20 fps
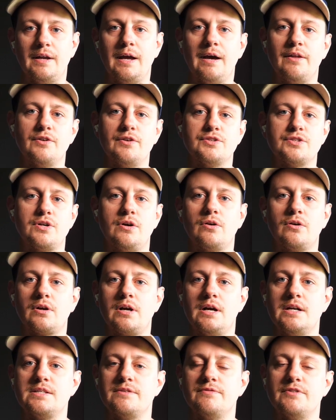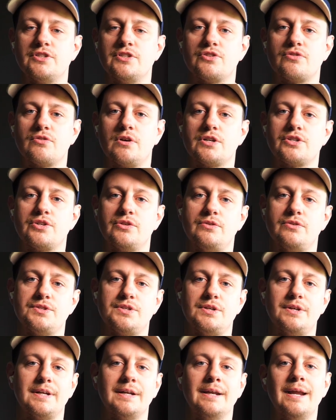Now, there's all kinds of instructionals
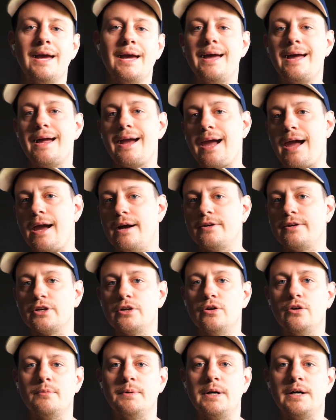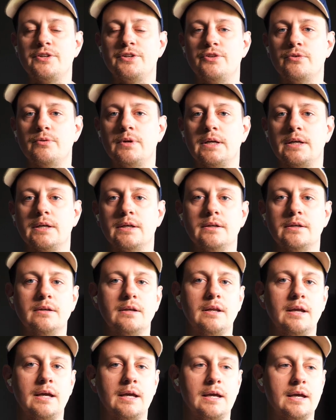on how to go about doing it
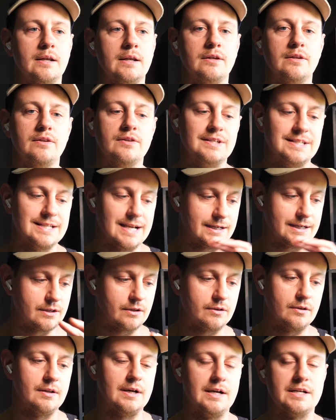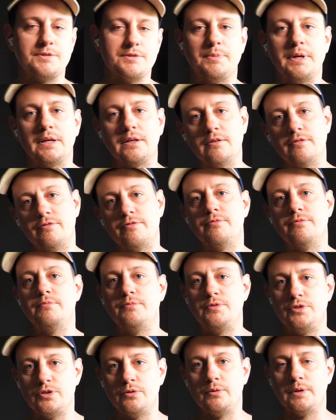and the technical aspect of
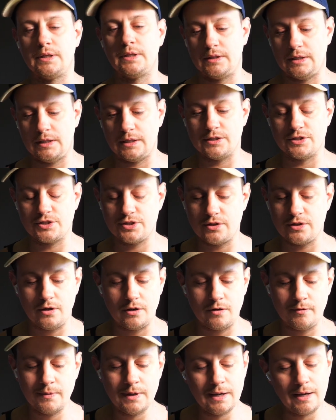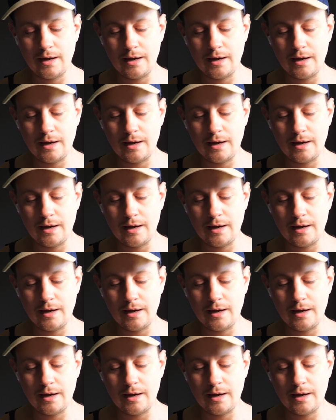doing the install.